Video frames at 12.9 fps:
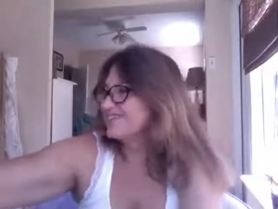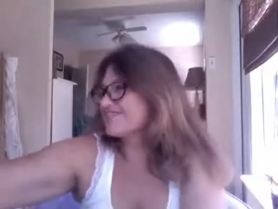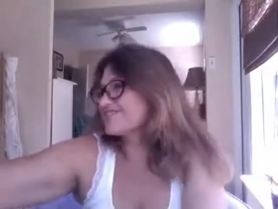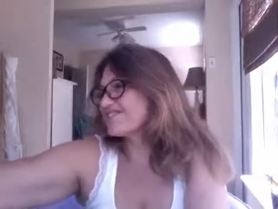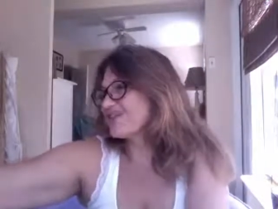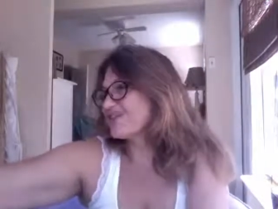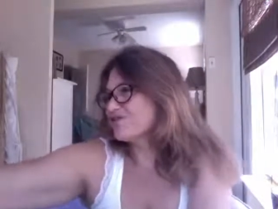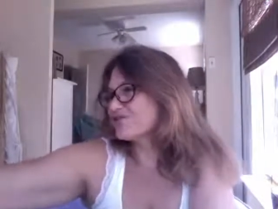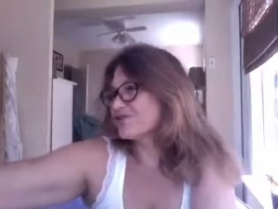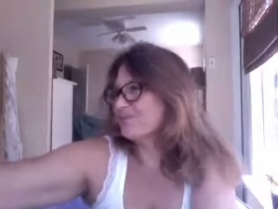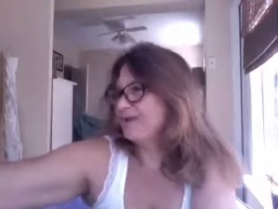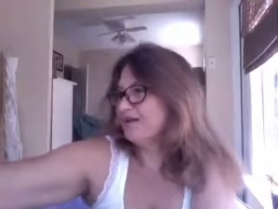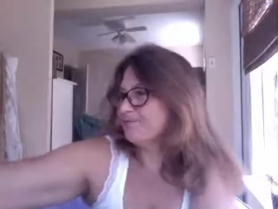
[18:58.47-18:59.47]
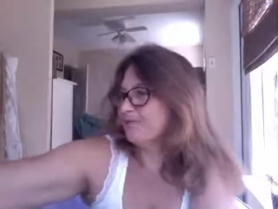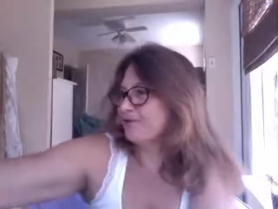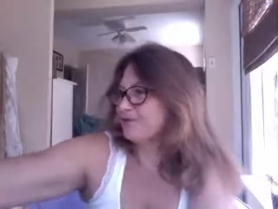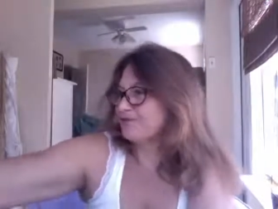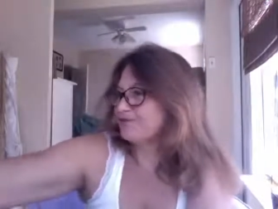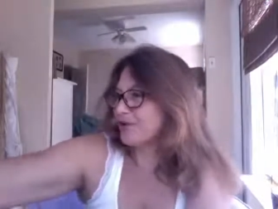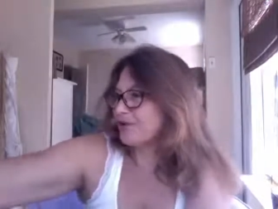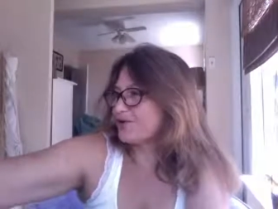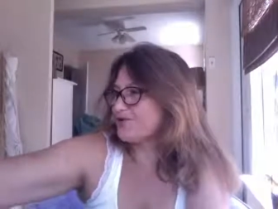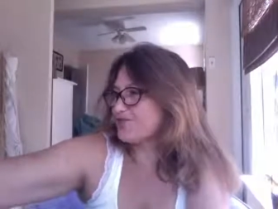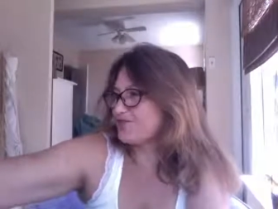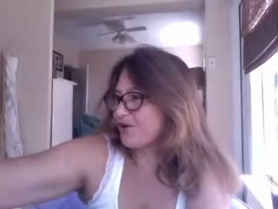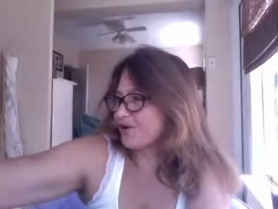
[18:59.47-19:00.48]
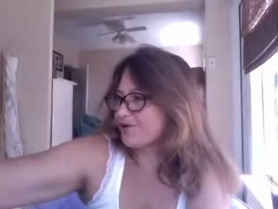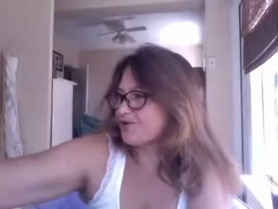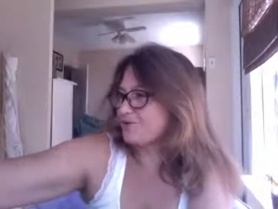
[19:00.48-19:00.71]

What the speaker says: This can also be part of Dark Star as